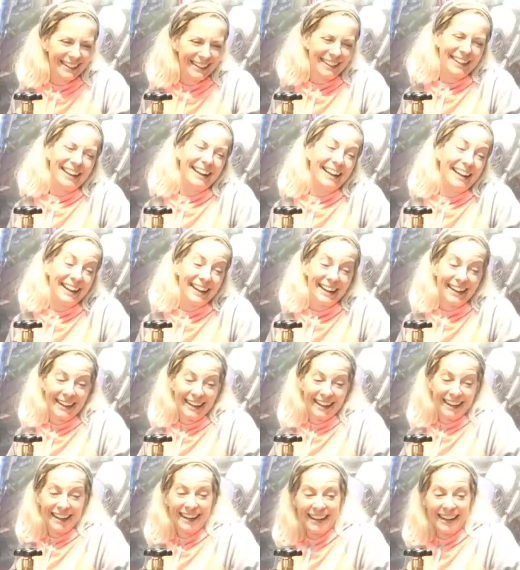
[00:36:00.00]

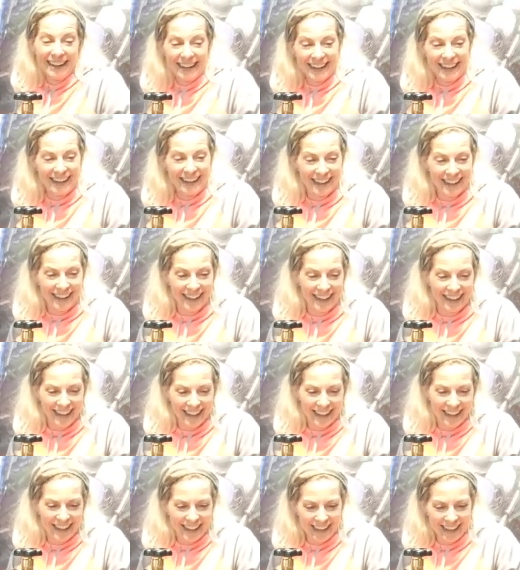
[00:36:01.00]

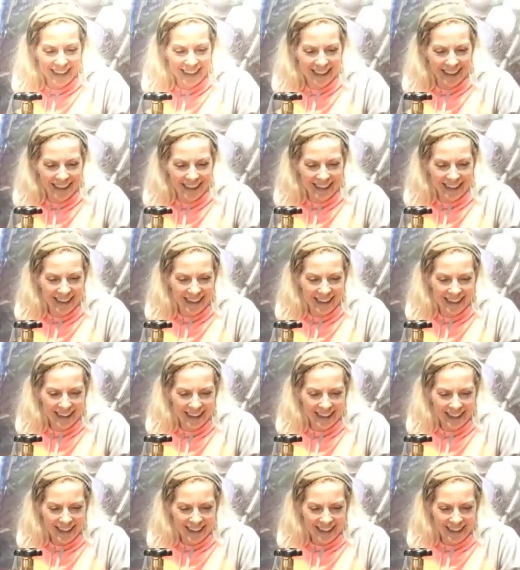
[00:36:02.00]

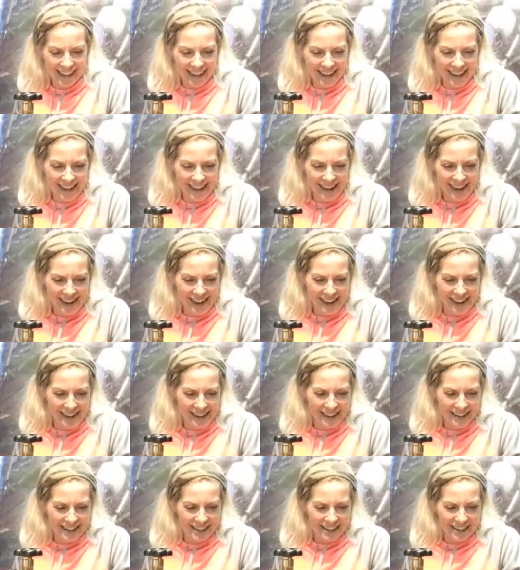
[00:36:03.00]

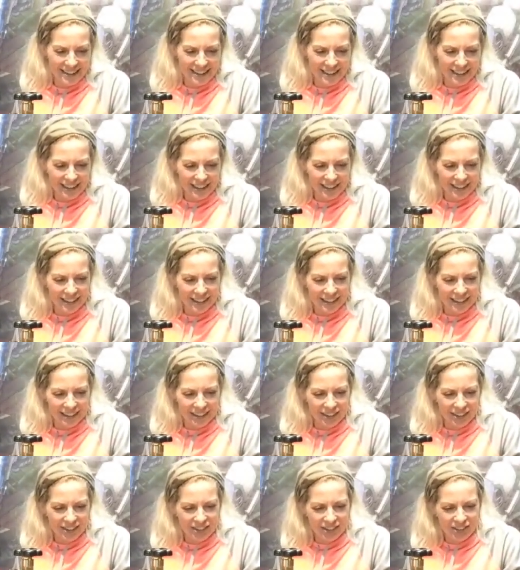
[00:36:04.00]

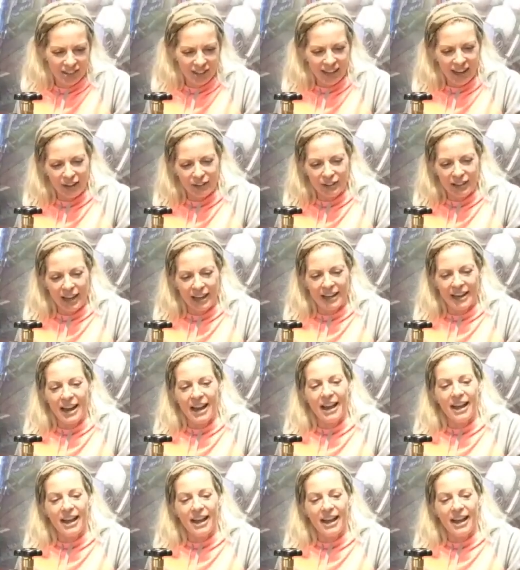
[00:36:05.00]
(no one is talking)